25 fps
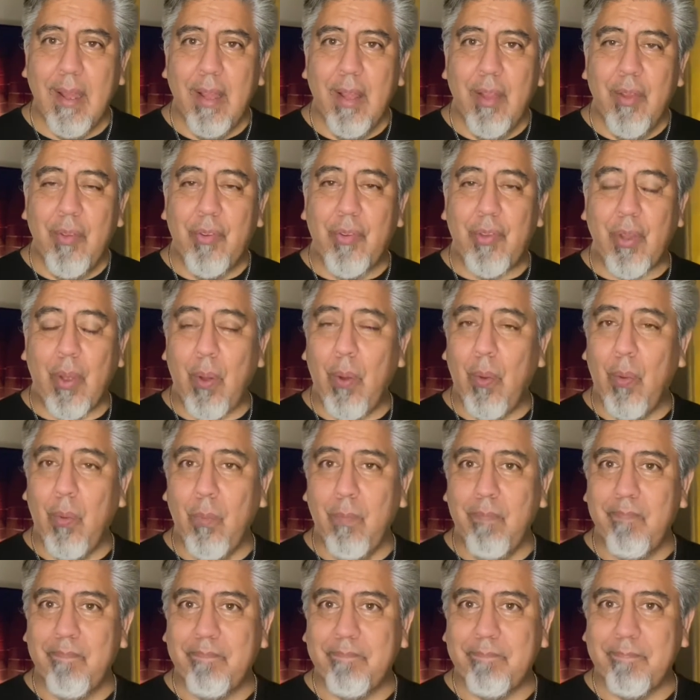
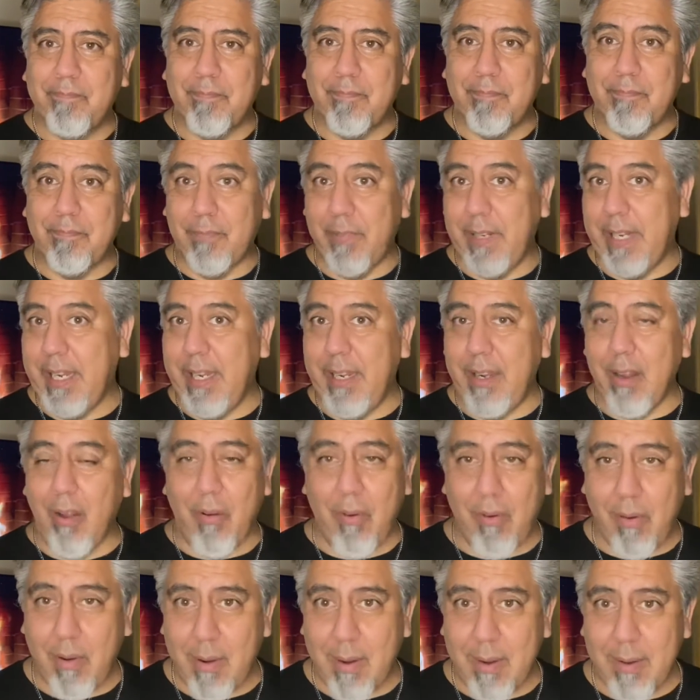So we
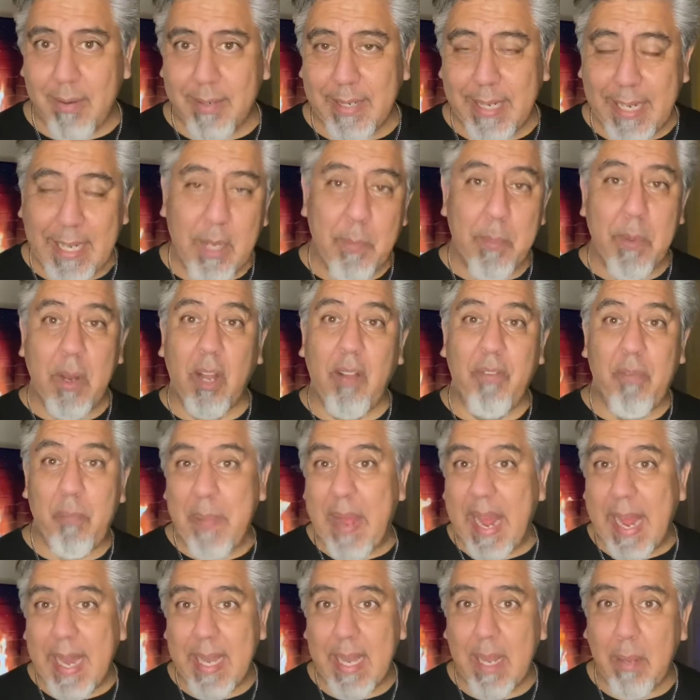are in the middle of a
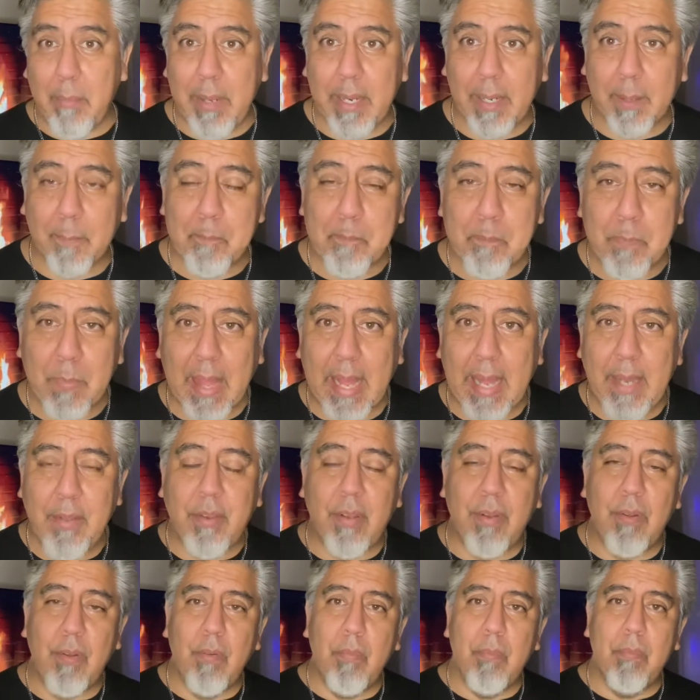pandemic. And
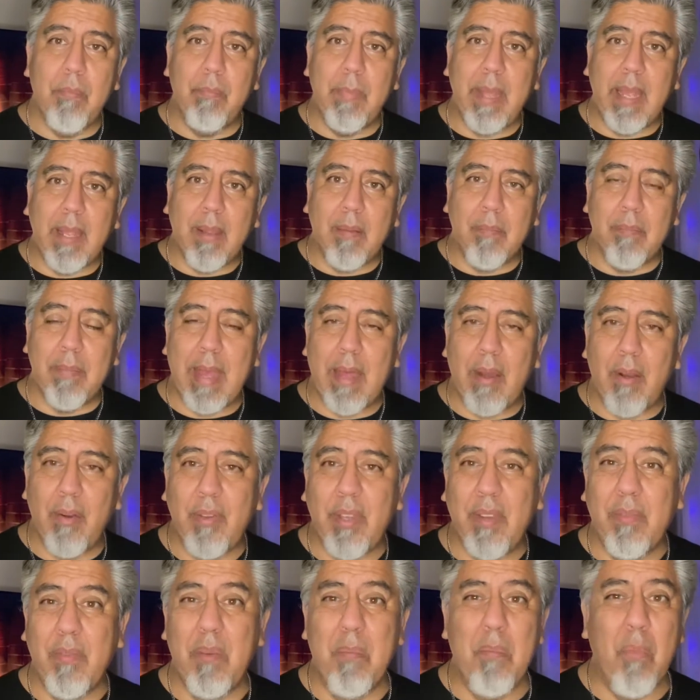to make matters
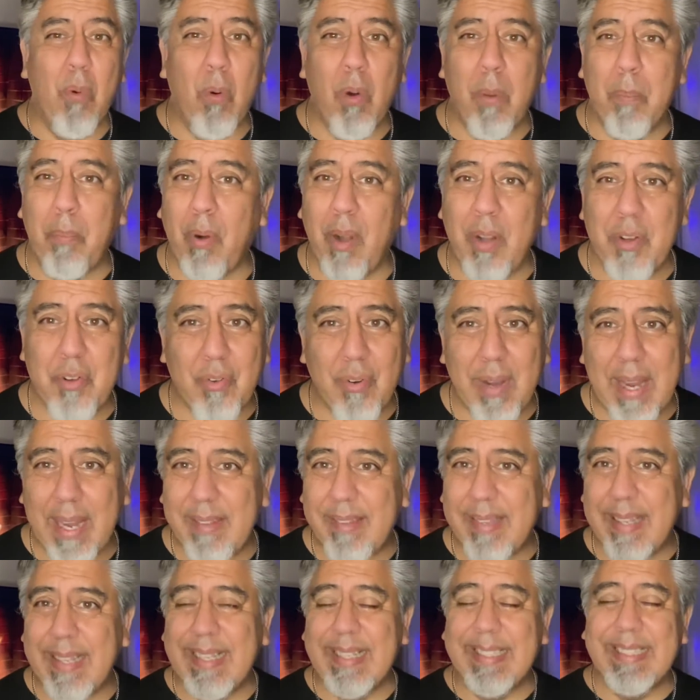even more
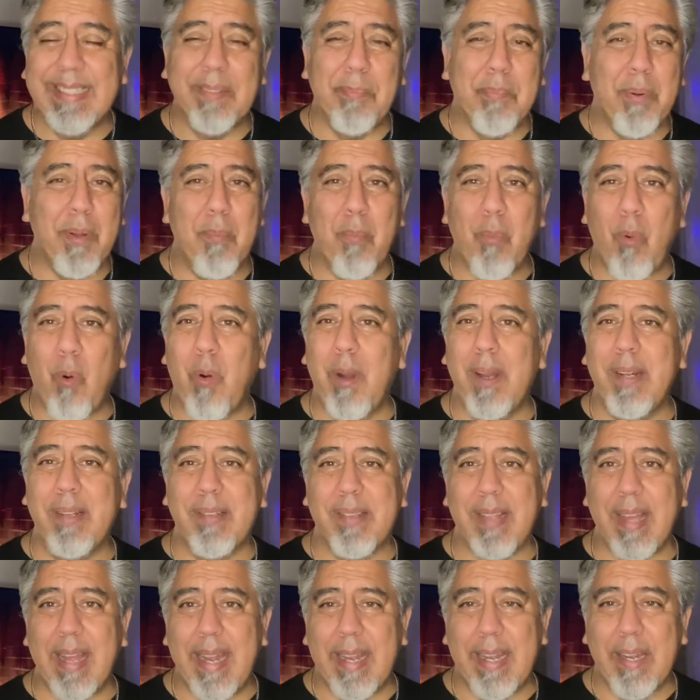pressurizing, to put more
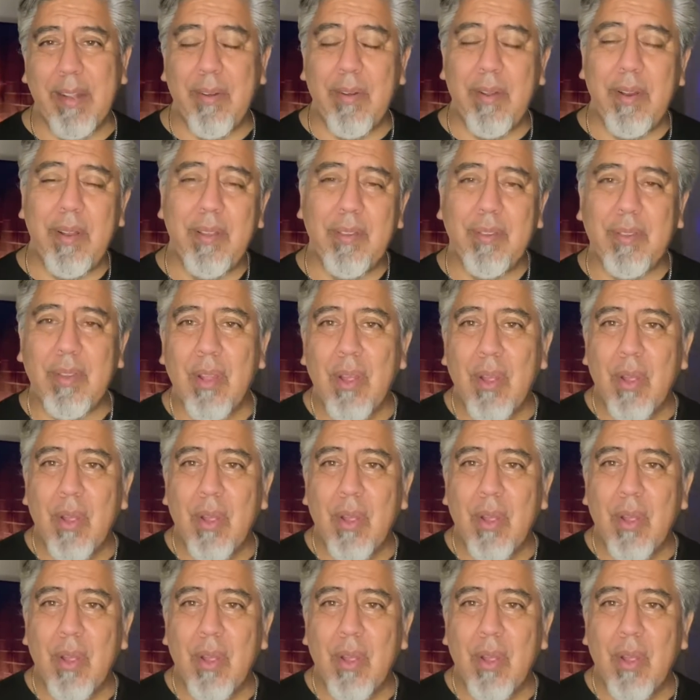anxiety on us,